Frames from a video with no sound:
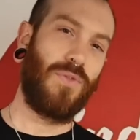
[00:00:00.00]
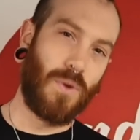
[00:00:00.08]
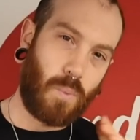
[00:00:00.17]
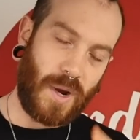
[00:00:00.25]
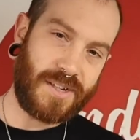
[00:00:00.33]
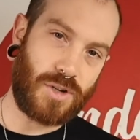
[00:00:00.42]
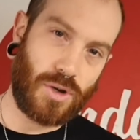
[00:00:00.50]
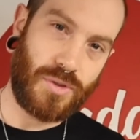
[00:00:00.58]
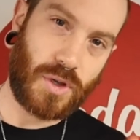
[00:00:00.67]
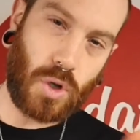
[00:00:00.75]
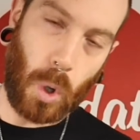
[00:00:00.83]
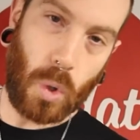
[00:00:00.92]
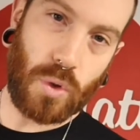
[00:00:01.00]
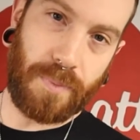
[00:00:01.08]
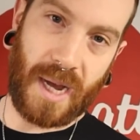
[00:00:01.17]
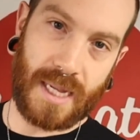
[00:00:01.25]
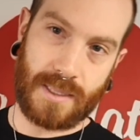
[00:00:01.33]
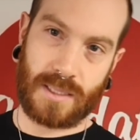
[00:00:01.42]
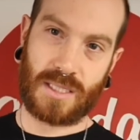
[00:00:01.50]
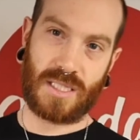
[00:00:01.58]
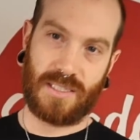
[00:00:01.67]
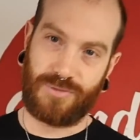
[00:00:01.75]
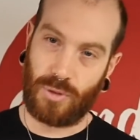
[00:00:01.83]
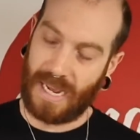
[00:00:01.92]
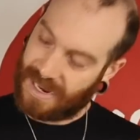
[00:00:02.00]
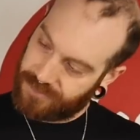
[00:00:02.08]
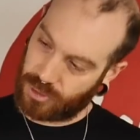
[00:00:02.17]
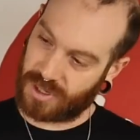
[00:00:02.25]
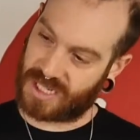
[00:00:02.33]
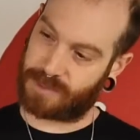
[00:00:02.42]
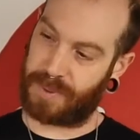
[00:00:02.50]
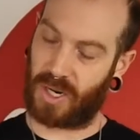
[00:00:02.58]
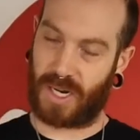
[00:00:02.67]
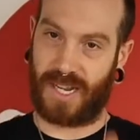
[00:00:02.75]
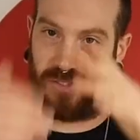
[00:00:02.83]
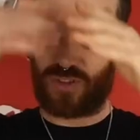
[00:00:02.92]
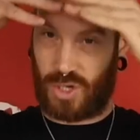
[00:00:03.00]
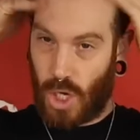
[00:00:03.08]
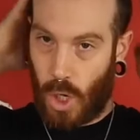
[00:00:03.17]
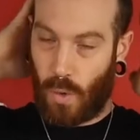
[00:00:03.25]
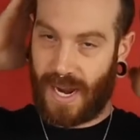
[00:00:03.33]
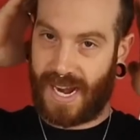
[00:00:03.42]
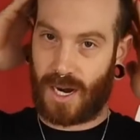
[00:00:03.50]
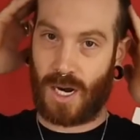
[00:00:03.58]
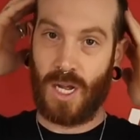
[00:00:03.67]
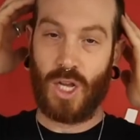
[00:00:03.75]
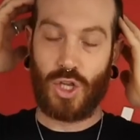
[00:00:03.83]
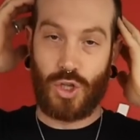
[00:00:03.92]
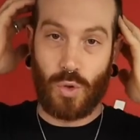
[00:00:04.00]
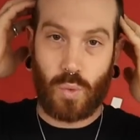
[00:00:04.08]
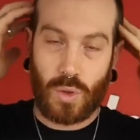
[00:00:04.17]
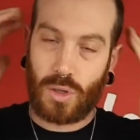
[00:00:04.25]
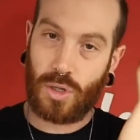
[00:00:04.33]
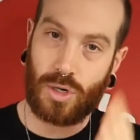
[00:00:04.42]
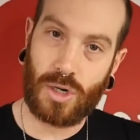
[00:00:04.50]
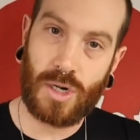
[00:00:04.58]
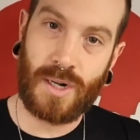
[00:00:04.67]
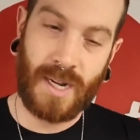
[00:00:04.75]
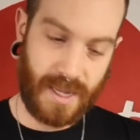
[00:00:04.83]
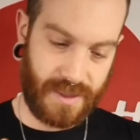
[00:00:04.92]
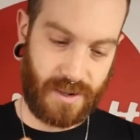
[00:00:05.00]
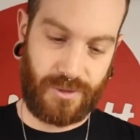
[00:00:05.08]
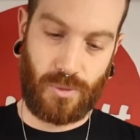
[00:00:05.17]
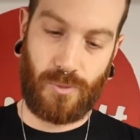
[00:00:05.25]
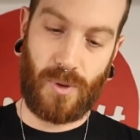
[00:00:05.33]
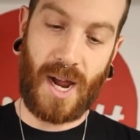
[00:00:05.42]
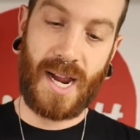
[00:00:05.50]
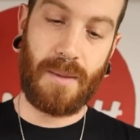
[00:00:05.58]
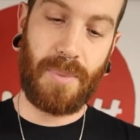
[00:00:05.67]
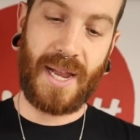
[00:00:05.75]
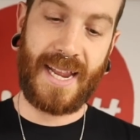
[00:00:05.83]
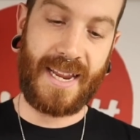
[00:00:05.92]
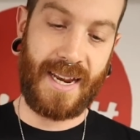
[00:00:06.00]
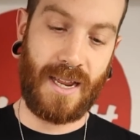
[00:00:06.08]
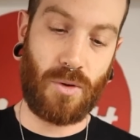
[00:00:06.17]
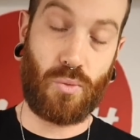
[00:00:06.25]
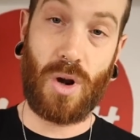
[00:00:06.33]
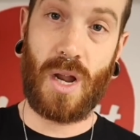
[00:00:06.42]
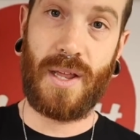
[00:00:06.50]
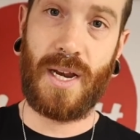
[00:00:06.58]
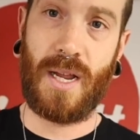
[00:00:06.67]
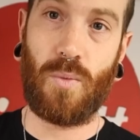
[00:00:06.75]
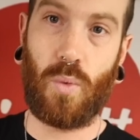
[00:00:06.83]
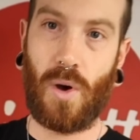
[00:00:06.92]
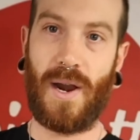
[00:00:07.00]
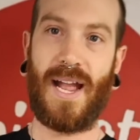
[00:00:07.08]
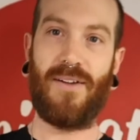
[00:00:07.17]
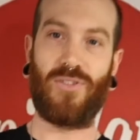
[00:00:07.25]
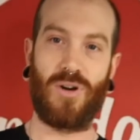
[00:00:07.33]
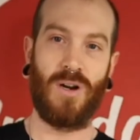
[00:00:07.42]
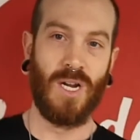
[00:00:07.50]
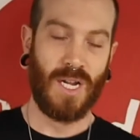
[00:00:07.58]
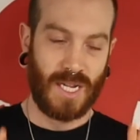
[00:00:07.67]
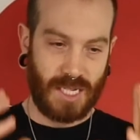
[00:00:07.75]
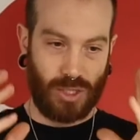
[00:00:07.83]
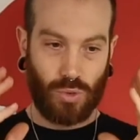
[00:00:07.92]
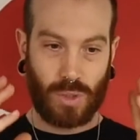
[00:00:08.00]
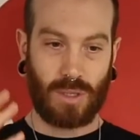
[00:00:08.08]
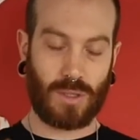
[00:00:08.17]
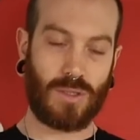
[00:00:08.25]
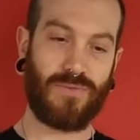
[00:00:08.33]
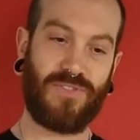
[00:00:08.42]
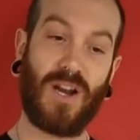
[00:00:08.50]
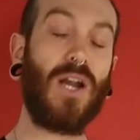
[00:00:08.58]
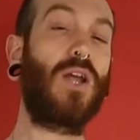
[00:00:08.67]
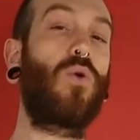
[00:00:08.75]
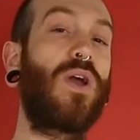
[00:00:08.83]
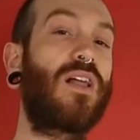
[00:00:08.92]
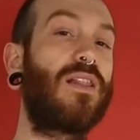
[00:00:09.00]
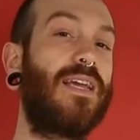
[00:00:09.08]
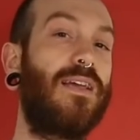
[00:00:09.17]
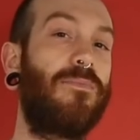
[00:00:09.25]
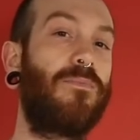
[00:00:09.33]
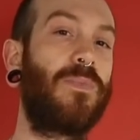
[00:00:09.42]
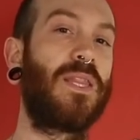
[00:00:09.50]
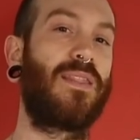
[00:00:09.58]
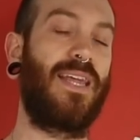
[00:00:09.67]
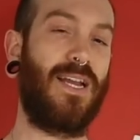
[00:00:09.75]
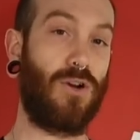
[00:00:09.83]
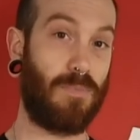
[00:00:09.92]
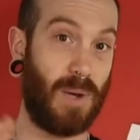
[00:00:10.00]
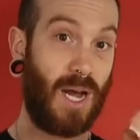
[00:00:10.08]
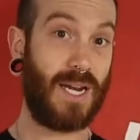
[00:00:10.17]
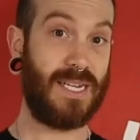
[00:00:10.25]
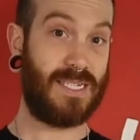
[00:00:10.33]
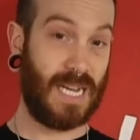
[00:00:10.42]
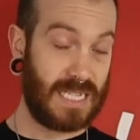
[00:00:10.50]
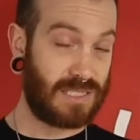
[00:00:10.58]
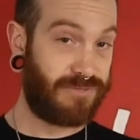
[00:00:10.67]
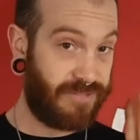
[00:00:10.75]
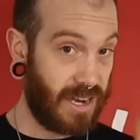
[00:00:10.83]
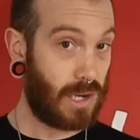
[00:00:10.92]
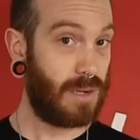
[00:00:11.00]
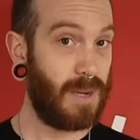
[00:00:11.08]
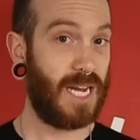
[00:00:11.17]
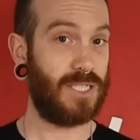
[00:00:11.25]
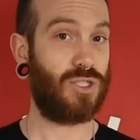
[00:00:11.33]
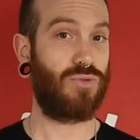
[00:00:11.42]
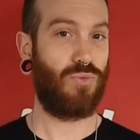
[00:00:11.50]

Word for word: the winter, the cold months, if you ever experience no hair, you will learn that if you ride a bike in it, run in it, whatever, you will learn very quickly that your body does very much